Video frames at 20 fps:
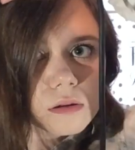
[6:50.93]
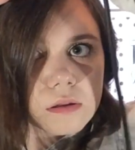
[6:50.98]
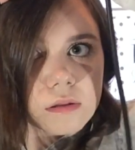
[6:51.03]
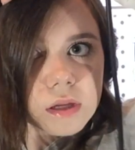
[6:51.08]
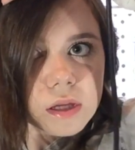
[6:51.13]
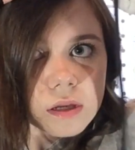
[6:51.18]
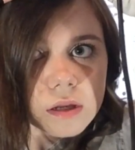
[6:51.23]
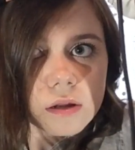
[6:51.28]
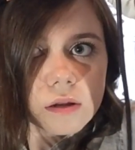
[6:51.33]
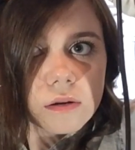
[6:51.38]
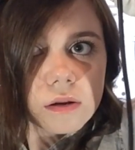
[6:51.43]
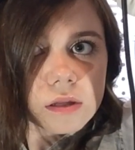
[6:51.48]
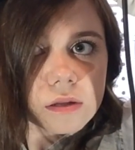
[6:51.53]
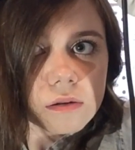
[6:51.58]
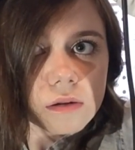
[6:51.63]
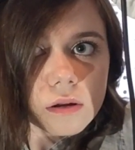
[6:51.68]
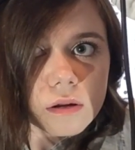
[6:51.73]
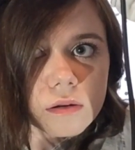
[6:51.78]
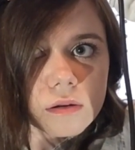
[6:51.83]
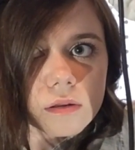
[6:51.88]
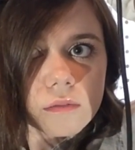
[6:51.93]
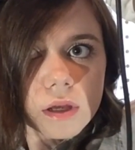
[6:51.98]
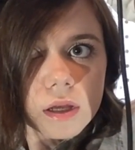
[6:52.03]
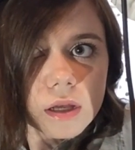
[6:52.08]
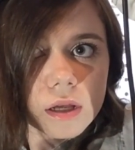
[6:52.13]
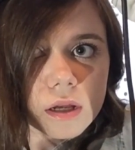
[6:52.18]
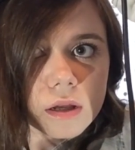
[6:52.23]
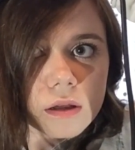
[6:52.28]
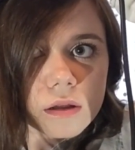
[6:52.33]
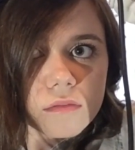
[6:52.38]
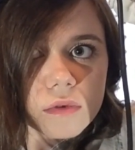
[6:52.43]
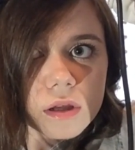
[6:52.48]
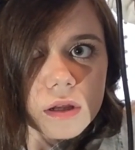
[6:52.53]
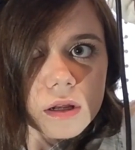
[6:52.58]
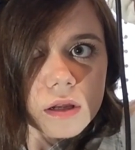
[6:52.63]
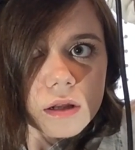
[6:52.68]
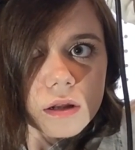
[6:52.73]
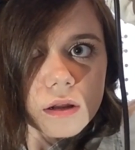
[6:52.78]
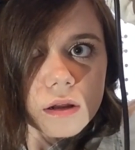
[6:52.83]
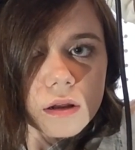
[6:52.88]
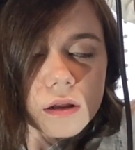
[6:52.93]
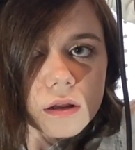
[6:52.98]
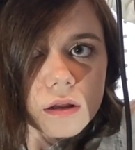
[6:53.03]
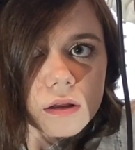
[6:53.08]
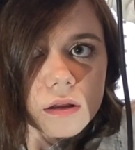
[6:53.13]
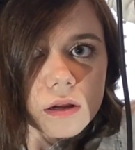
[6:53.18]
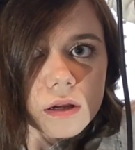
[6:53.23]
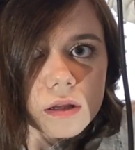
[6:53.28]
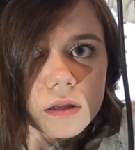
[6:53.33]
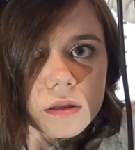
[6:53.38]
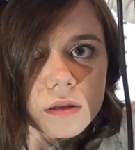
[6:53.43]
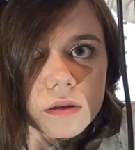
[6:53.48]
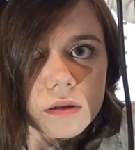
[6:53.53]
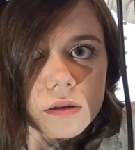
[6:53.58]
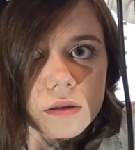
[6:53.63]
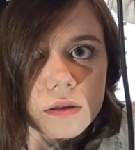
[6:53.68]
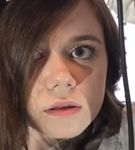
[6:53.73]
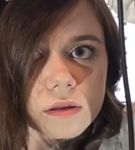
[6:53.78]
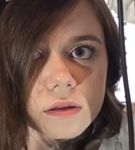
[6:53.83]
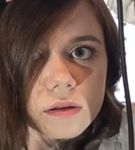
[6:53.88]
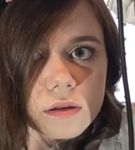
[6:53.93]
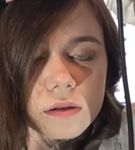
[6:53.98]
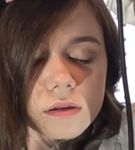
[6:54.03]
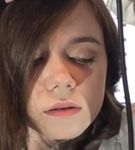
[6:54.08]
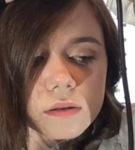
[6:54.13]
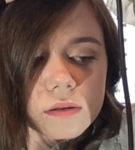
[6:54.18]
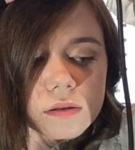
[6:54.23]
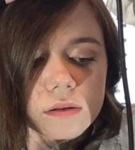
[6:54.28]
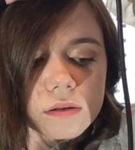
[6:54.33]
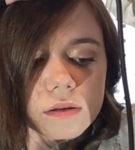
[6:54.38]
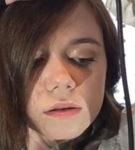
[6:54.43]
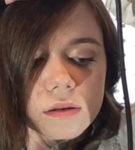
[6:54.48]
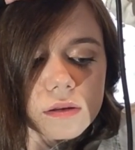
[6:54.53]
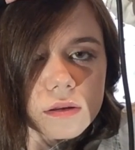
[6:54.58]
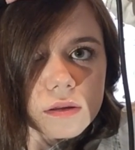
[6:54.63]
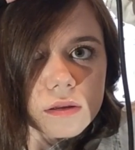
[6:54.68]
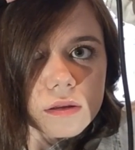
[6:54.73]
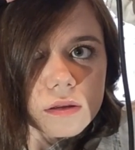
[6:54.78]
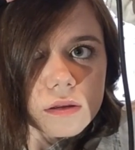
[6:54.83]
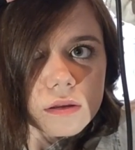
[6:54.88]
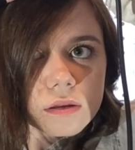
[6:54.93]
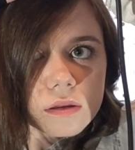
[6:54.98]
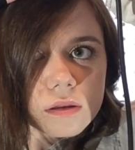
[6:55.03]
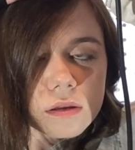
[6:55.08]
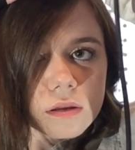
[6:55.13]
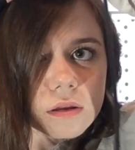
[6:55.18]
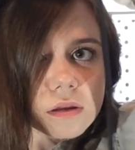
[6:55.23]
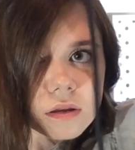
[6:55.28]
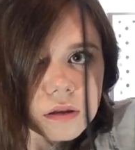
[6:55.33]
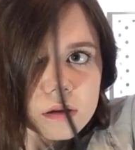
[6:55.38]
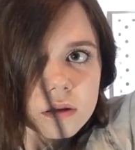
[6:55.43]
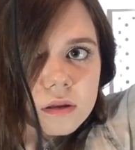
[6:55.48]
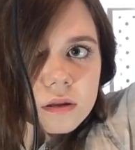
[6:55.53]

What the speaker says: yeah, this is what I'm just doing. I curl away from my face, so it's